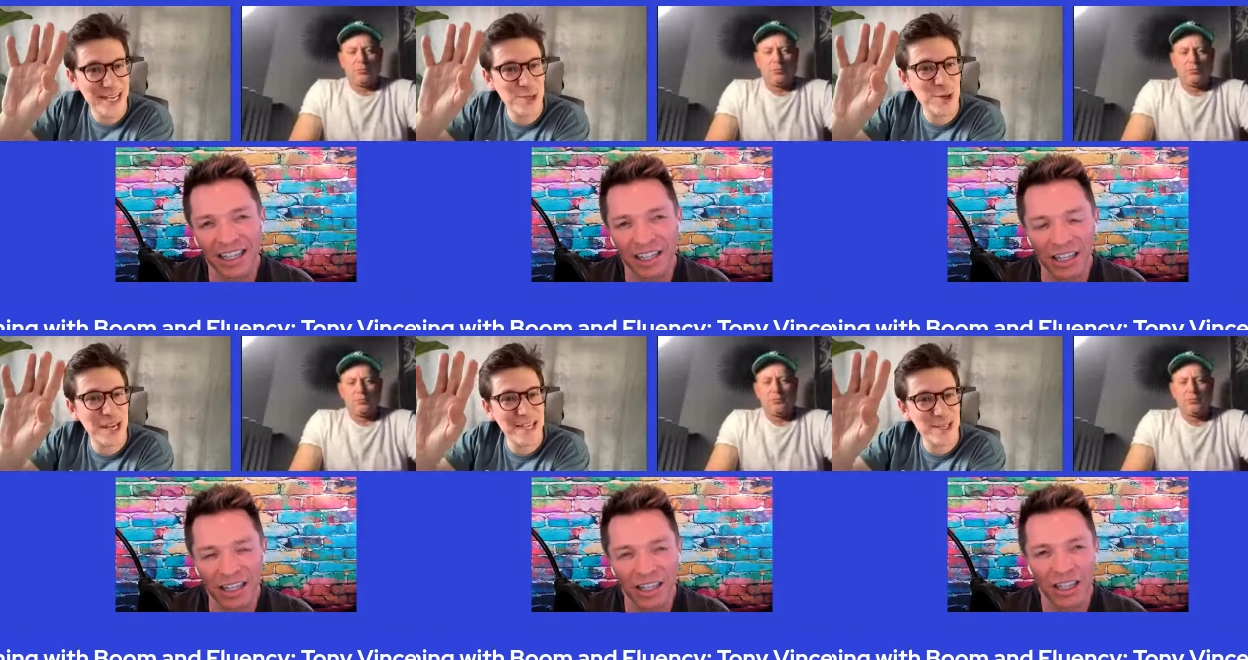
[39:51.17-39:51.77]

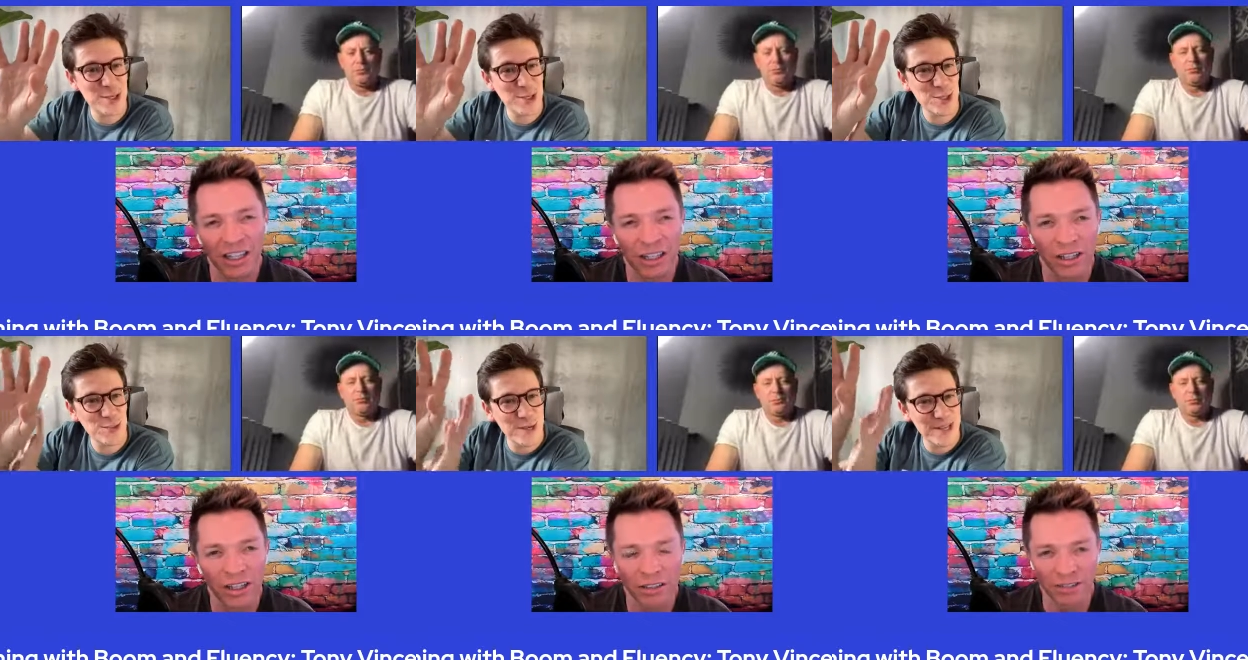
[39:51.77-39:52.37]

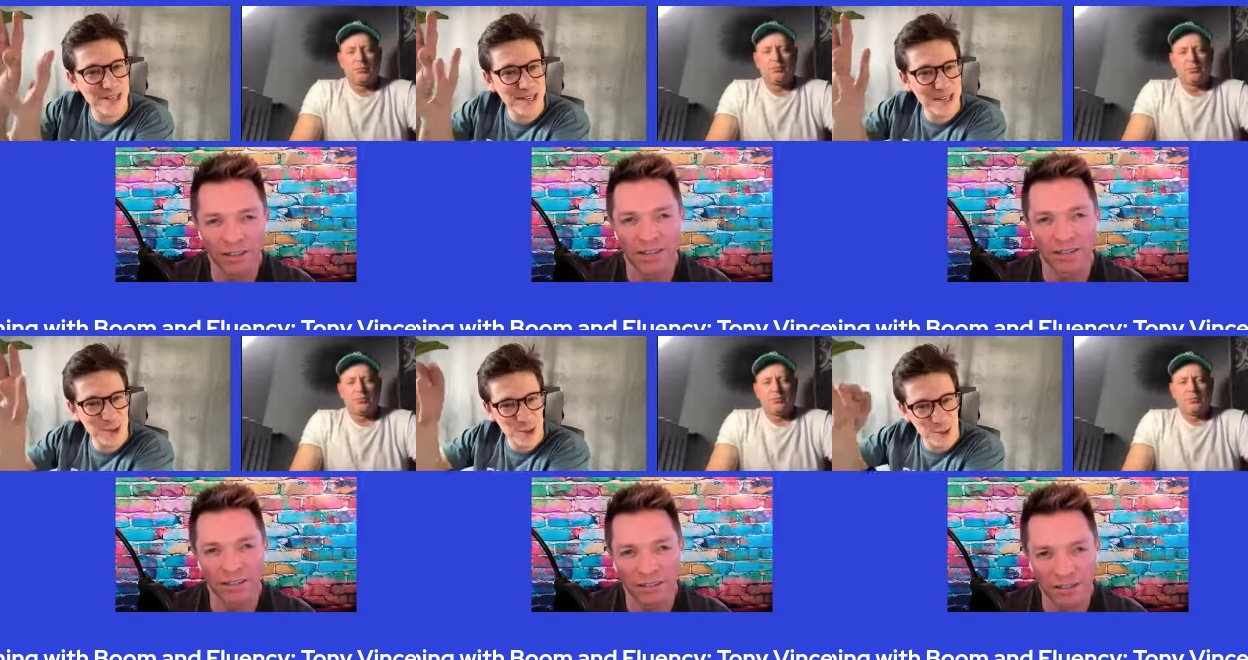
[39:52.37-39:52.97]
Speaker 1: educators with
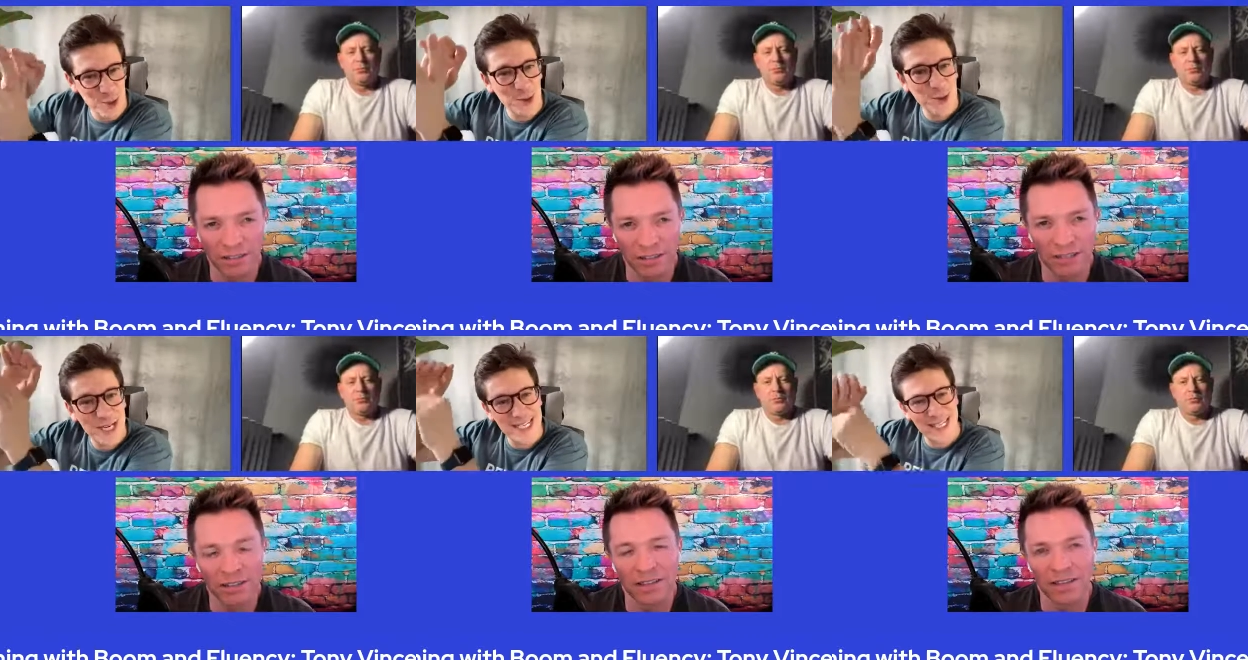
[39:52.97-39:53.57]
uh, you know
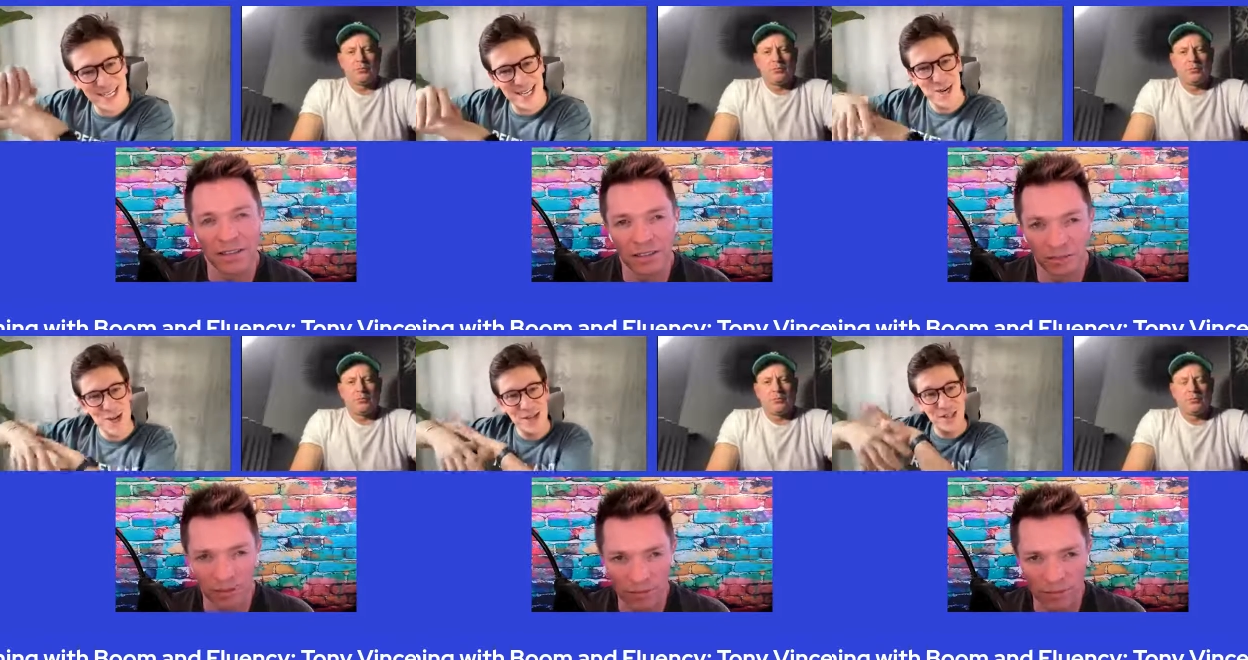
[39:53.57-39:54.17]
already
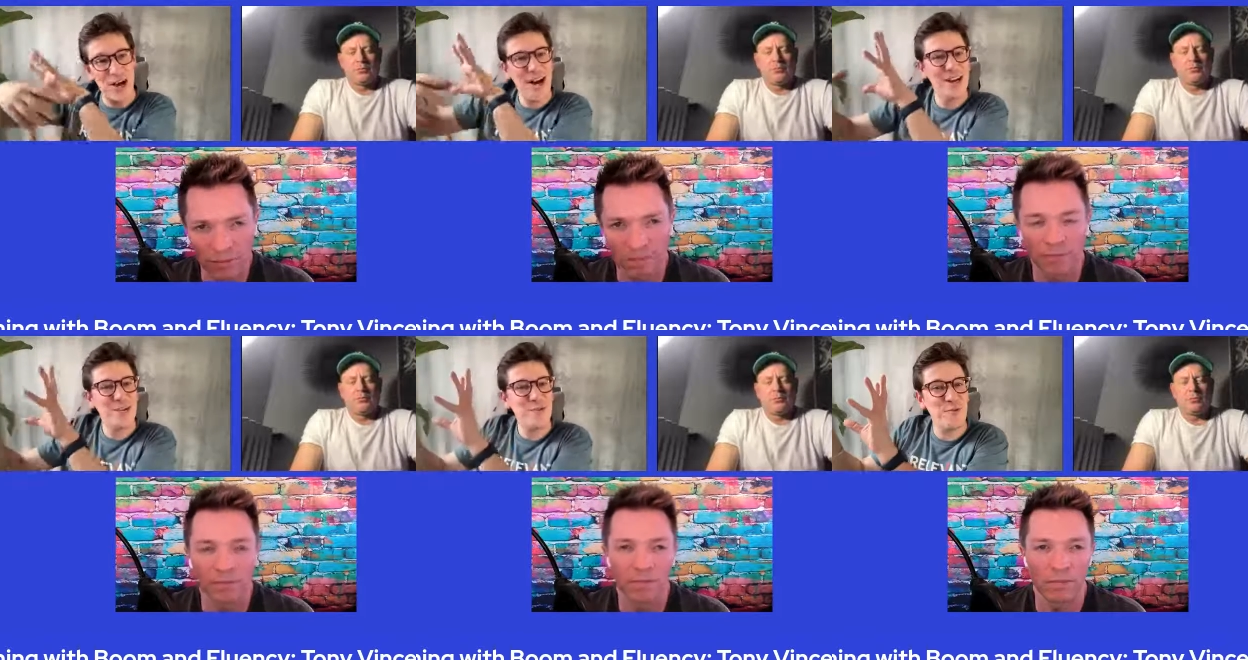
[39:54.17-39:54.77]

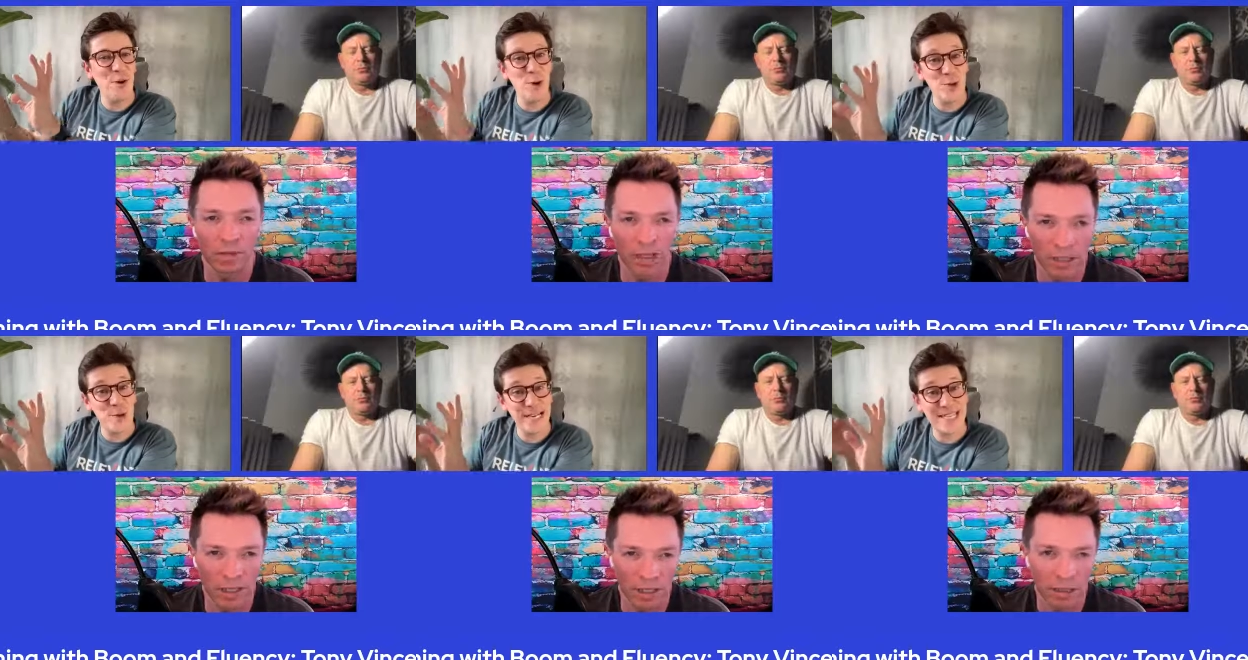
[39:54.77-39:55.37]
large
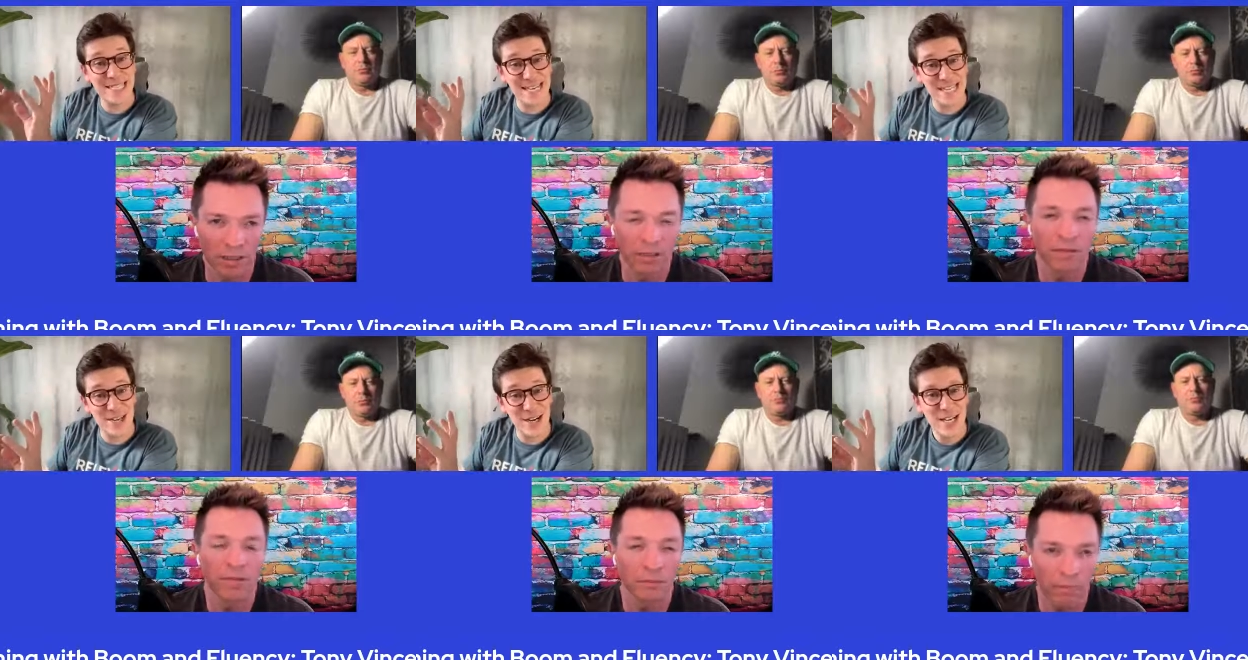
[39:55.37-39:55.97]
following,
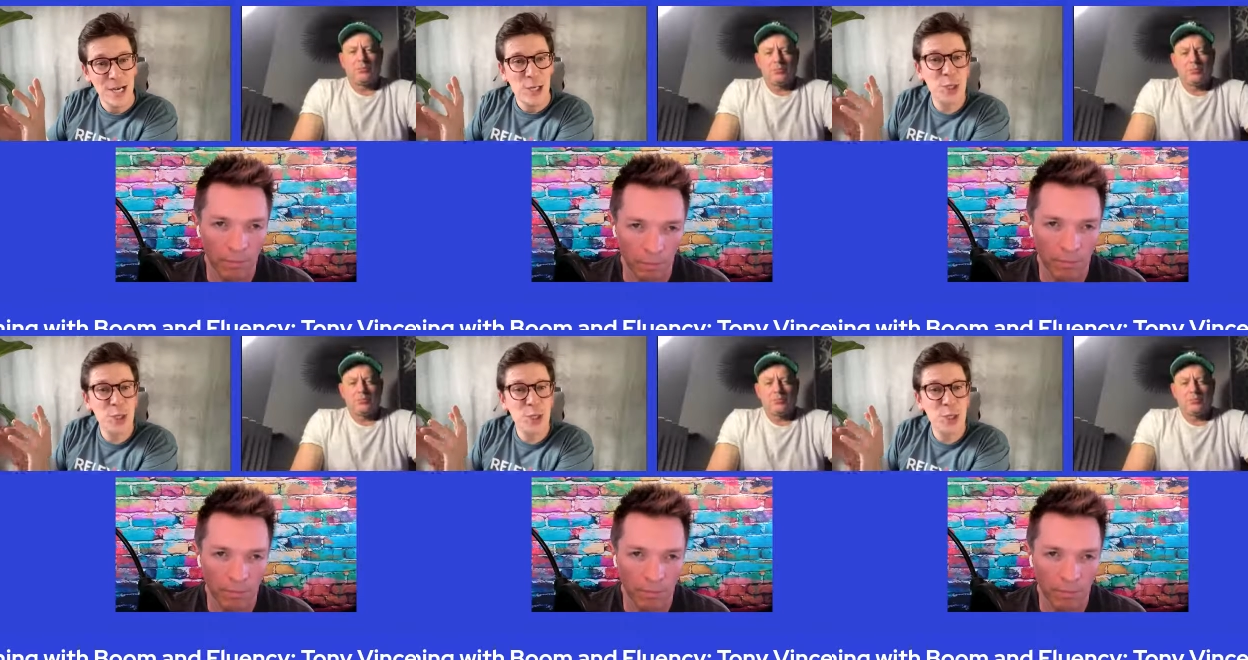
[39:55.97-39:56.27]
etc.